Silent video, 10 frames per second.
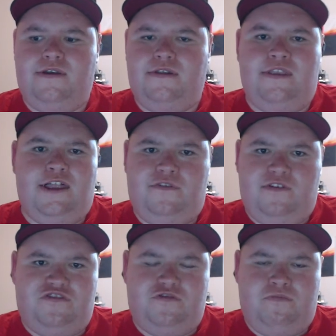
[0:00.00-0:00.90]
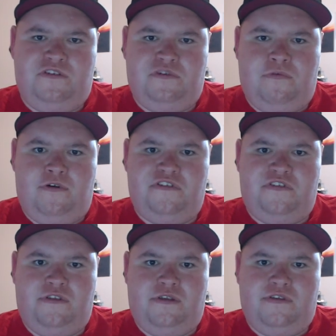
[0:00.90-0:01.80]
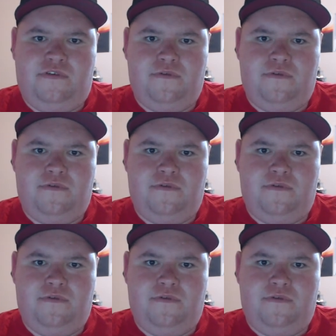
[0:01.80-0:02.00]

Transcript: none of us should be surprised at this.